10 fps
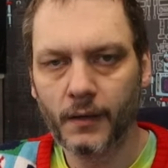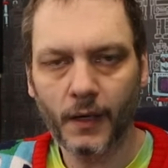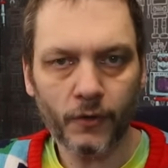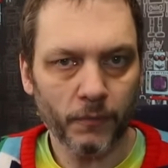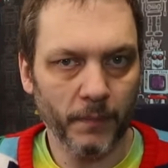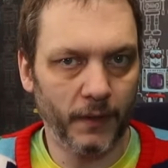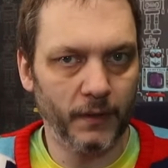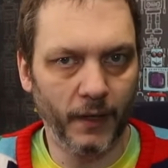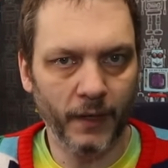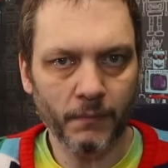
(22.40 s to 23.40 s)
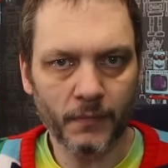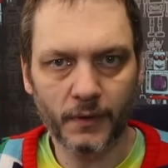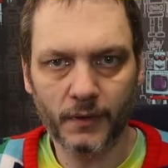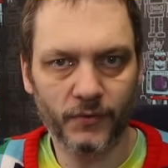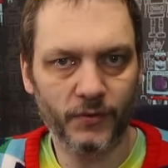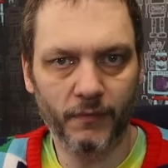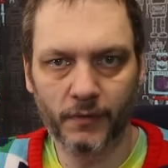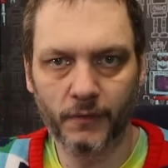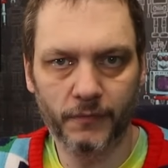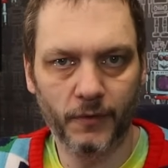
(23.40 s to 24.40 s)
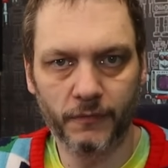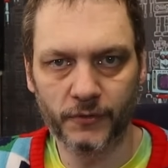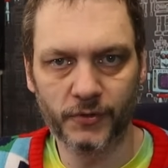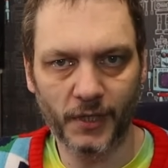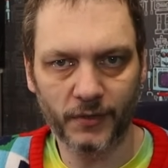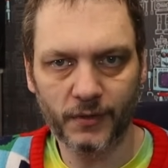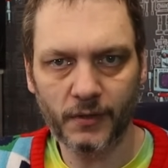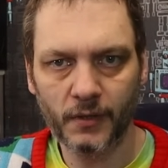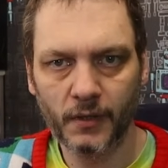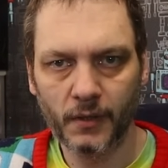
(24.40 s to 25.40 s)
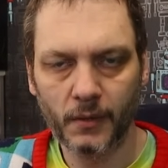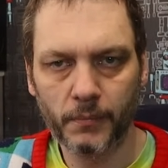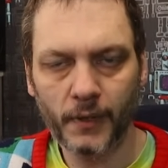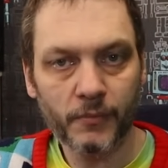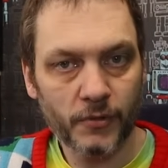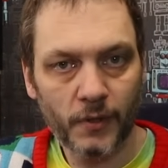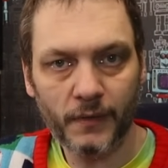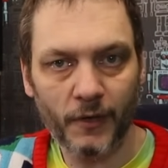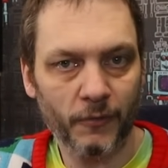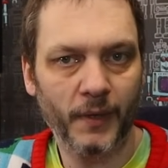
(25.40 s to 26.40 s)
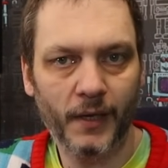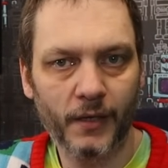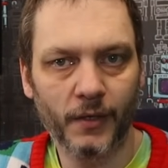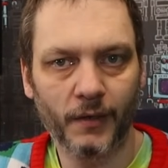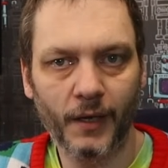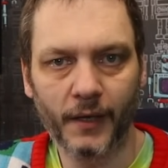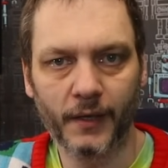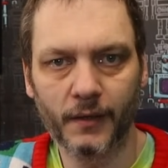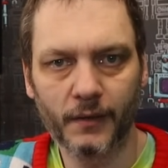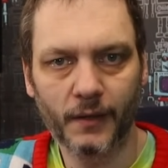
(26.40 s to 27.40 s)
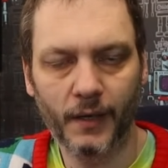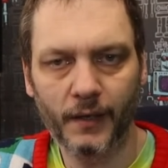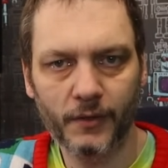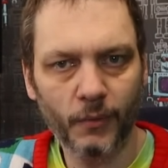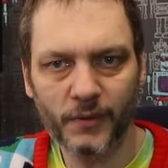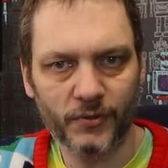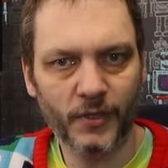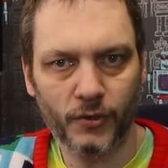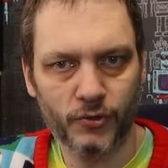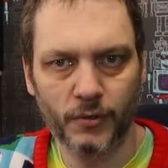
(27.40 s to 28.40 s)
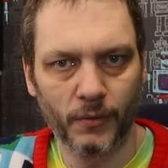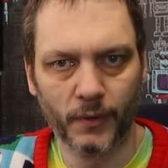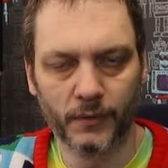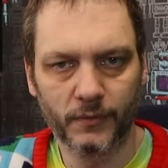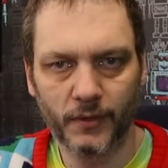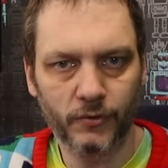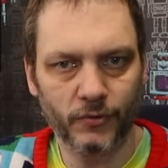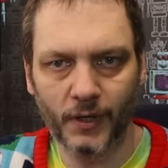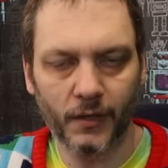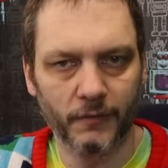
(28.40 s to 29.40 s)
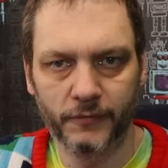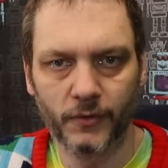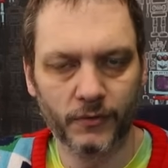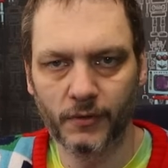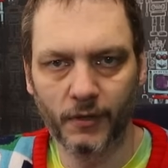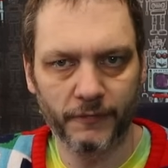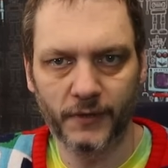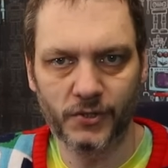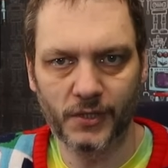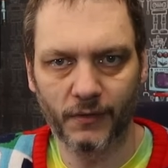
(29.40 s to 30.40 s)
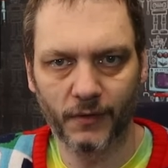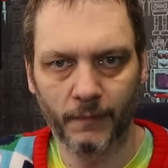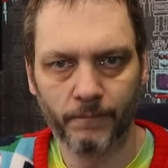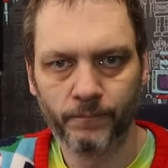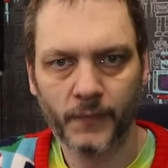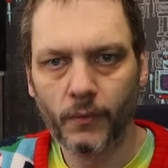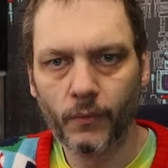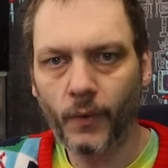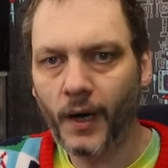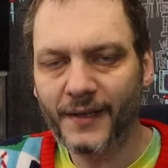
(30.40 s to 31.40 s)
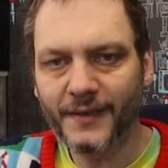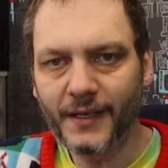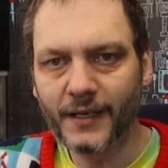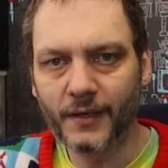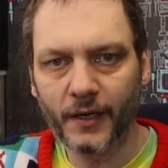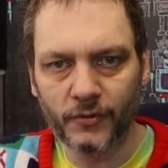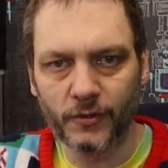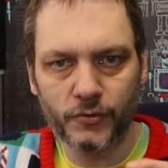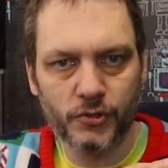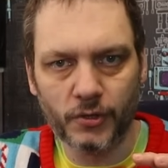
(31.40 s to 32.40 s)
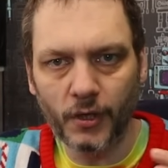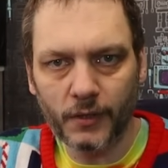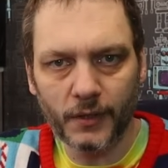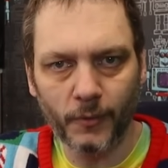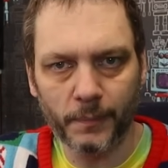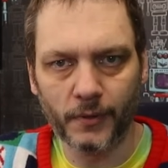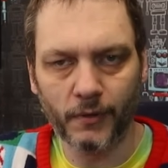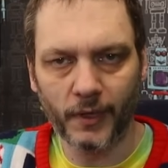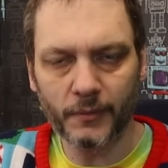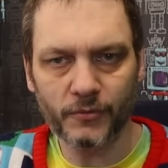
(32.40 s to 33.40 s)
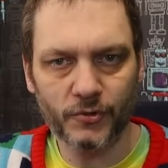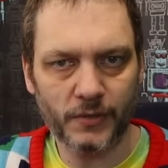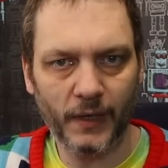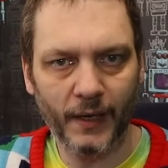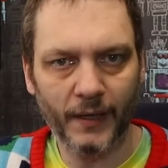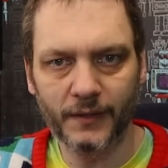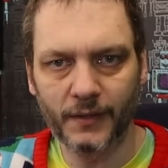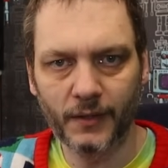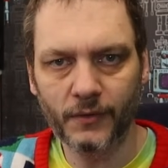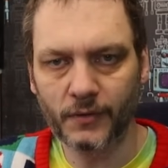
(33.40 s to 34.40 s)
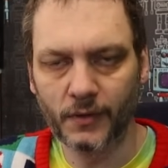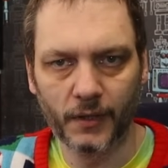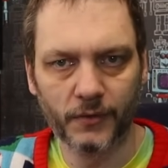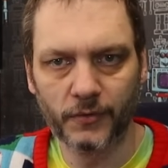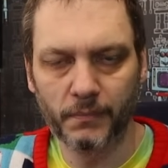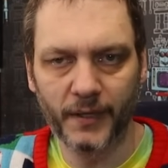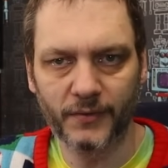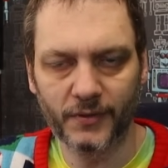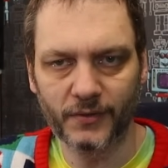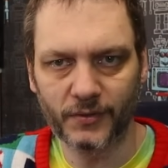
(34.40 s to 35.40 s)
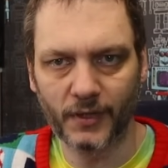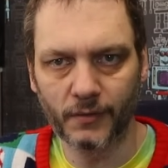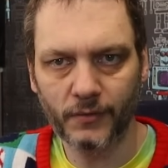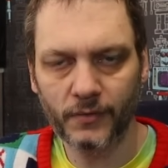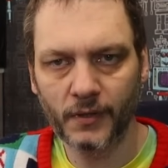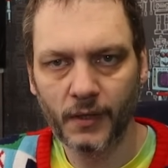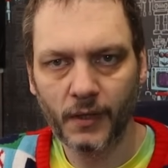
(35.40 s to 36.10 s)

I could make a game, as several of you have suggested, but I'm doing that with my Agon Light and I don't want to start two at once. I'll just get confused and not finish either. What I need are sort of short little programs to try out ideas and learn some basic skills.